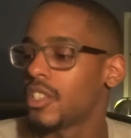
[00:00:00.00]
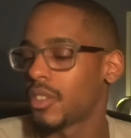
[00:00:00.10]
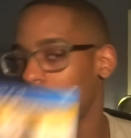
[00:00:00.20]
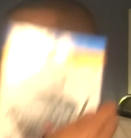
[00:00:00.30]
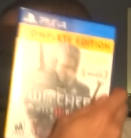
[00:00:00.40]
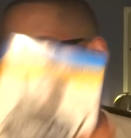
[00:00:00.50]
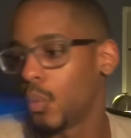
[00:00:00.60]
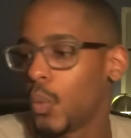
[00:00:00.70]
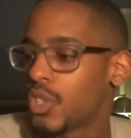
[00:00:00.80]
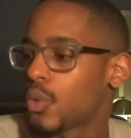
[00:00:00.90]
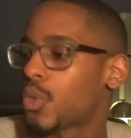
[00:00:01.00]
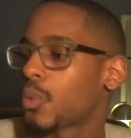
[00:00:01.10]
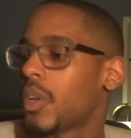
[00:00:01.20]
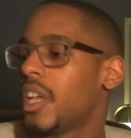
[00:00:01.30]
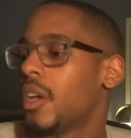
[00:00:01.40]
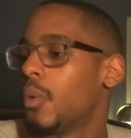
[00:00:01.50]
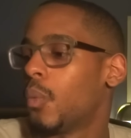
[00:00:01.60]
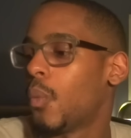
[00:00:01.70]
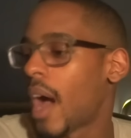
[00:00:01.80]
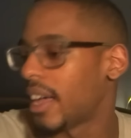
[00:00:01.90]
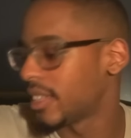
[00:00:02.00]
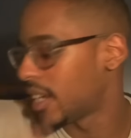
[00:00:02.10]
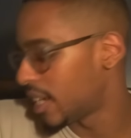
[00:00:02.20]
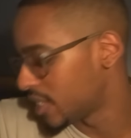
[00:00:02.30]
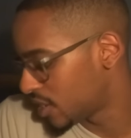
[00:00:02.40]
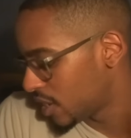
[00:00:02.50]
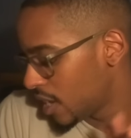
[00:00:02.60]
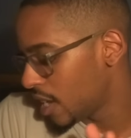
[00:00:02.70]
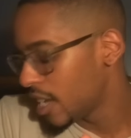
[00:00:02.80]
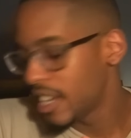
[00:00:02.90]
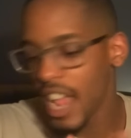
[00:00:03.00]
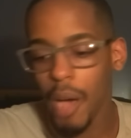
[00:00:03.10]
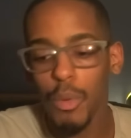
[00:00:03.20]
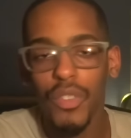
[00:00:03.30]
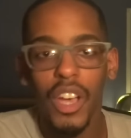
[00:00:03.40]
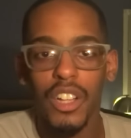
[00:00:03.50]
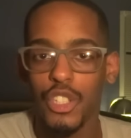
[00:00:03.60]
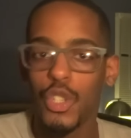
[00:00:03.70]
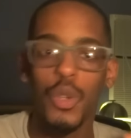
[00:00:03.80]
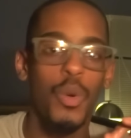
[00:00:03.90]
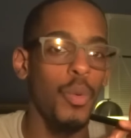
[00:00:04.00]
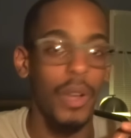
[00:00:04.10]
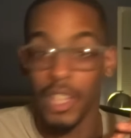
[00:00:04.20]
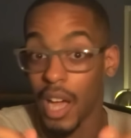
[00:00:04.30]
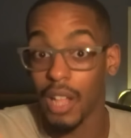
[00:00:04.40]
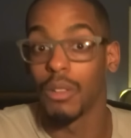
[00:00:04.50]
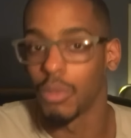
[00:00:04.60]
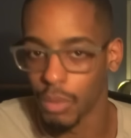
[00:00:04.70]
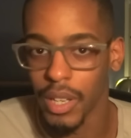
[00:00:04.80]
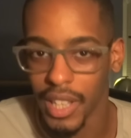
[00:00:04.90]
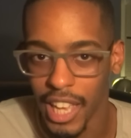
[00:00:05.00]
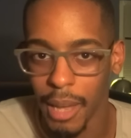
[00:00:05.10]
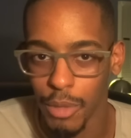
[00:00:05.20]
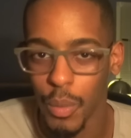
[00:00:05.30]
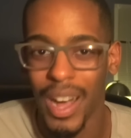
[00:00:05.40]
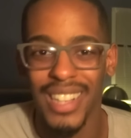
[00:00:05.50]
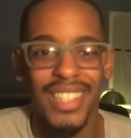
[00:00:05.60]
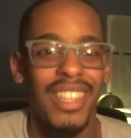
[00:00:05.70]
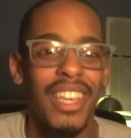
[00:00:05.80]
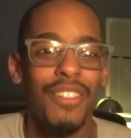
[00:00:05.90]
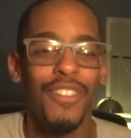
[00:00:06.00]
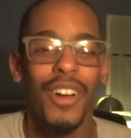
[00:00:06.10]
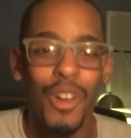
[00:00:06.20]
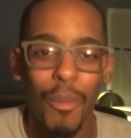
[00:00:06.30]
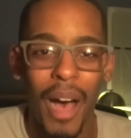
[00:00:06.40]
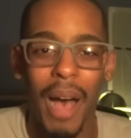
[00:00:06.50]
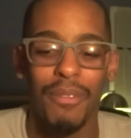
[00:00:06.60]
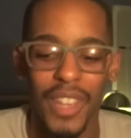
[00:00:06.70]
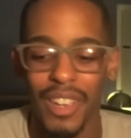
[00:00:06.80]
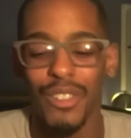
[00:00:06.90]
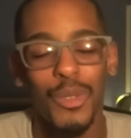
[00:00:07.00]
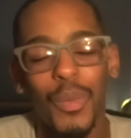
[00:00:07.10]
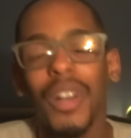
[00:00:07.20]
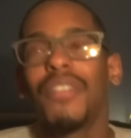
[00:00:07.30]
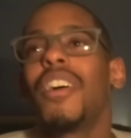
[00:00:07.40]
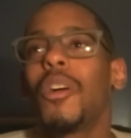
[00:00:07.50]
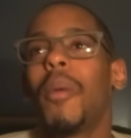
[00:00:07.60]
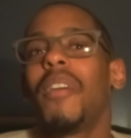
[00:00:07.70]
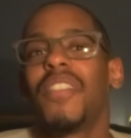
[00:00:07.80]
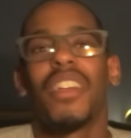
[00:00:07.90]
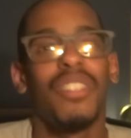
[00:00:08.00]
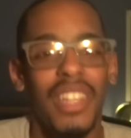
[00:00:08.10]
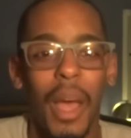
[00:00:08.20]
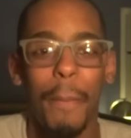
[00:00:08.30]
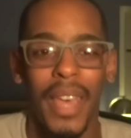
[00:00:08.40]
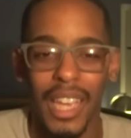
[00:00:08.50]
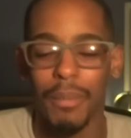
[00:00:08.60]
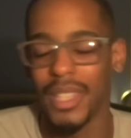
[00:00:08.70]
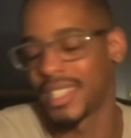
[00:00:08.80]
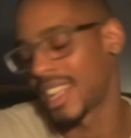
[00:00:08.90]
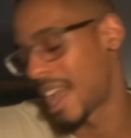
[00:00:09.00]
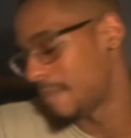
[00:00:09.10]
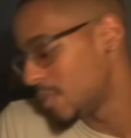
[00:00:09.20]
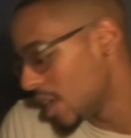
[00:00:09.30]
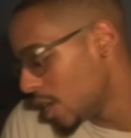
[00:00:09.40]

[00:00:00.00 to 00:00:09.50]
So yeah, Witcher 3 Wild Hunt. Now moving on to what y'all really came to watch, the Funko Pop figures. What Funko Pop figures did I pick up this time?